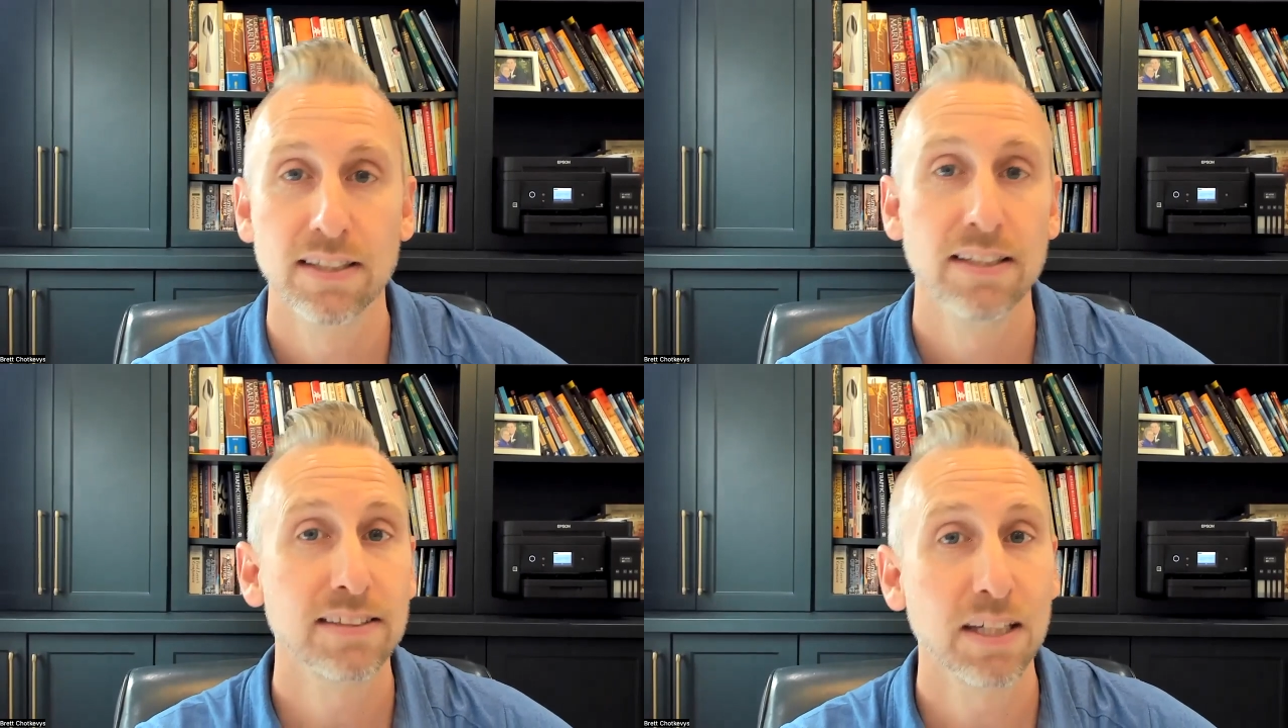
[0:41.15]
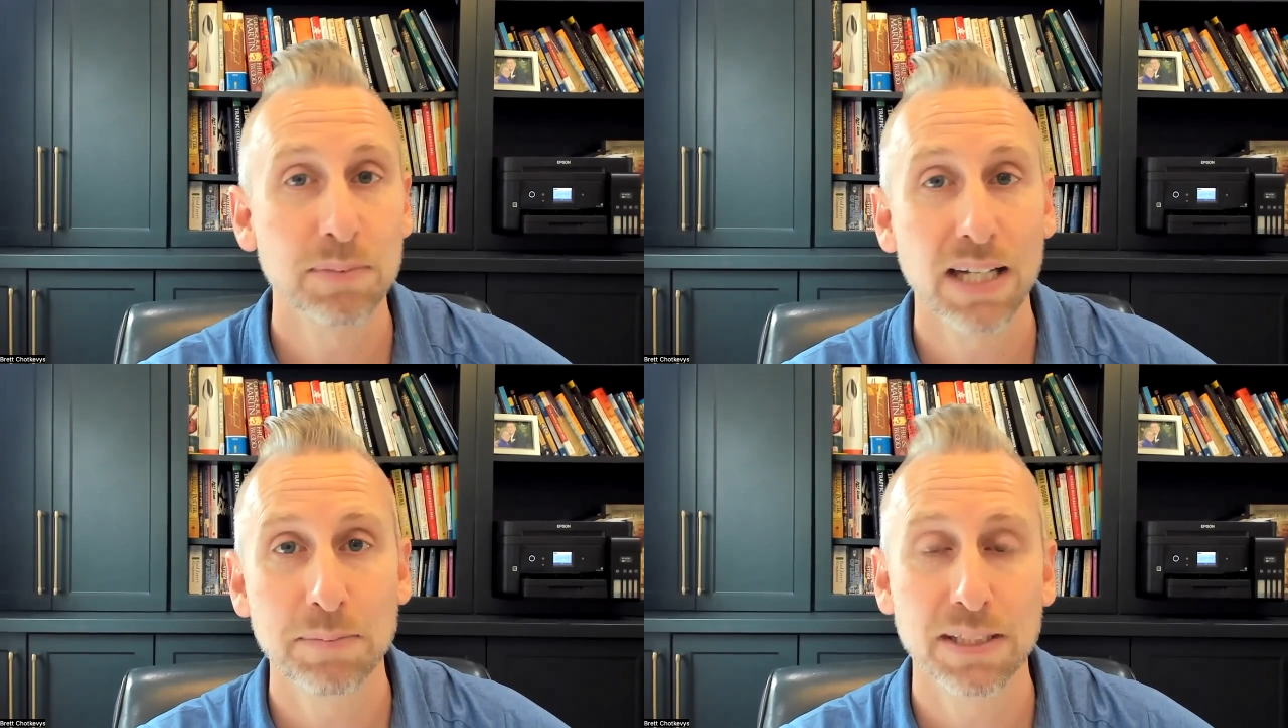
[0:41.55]

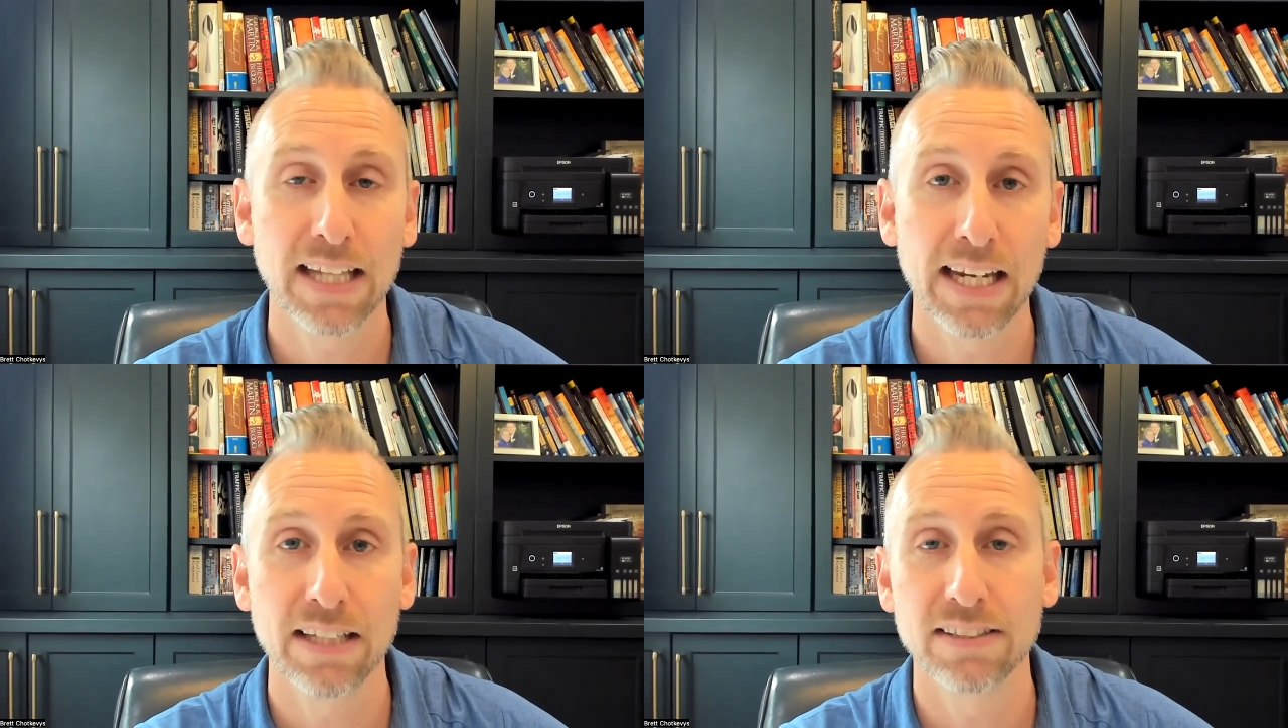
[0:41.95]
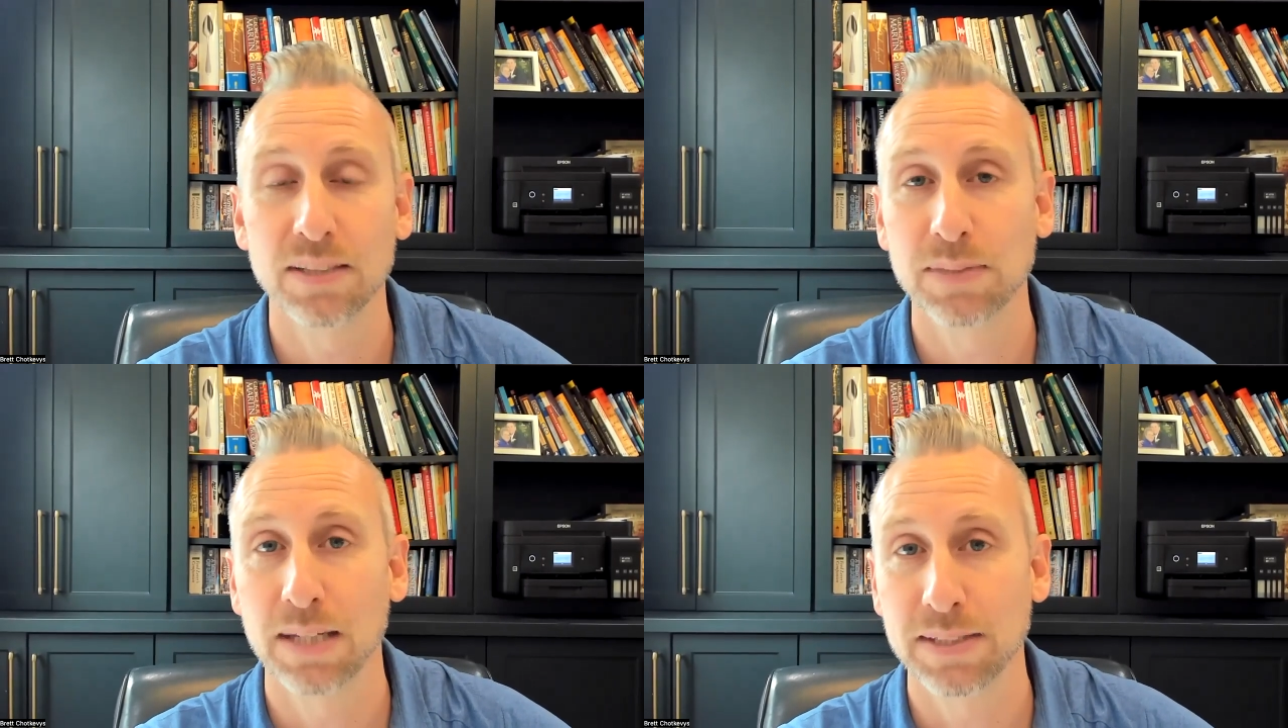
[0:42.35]
Sometimes it's 8,
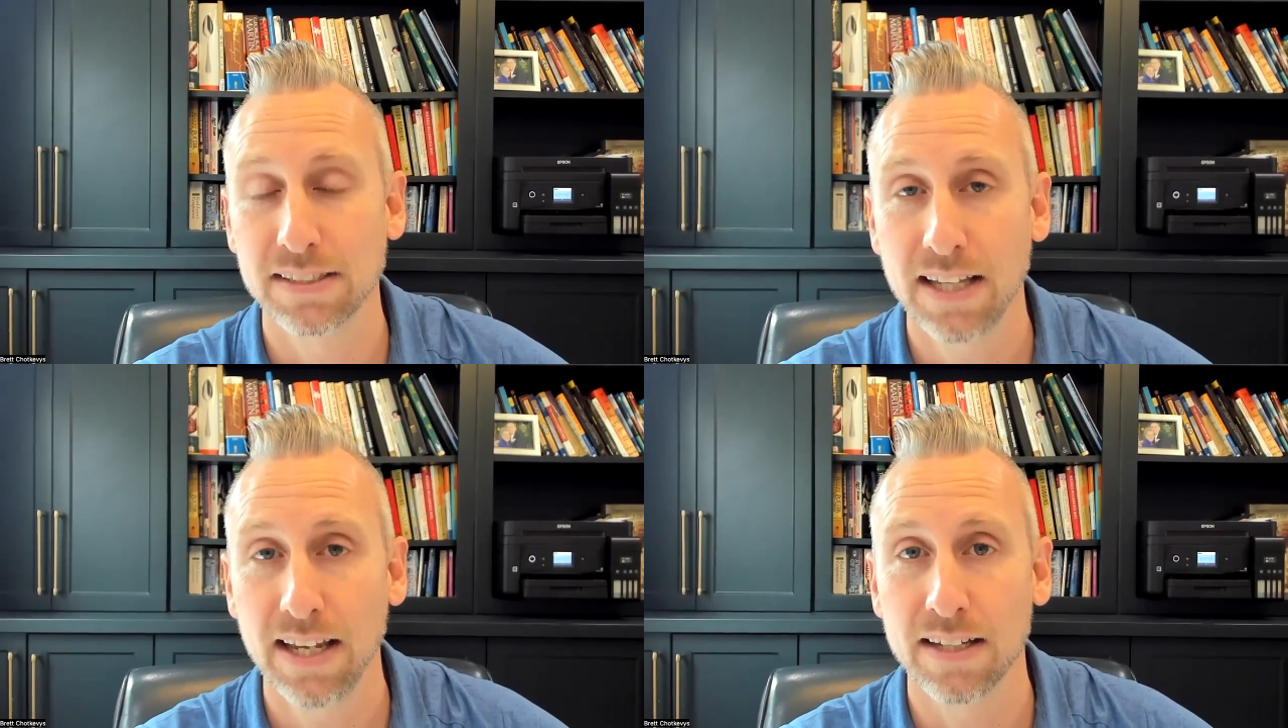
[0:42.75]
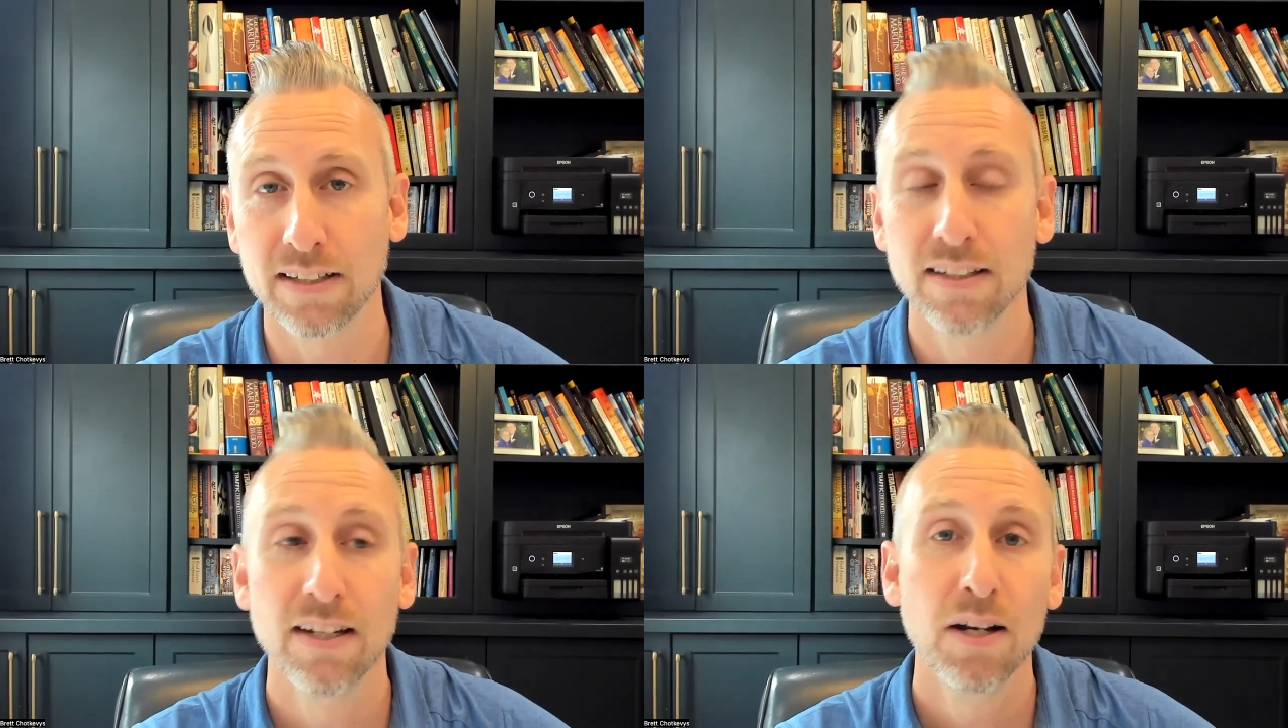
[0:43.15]
sometimes it's 10,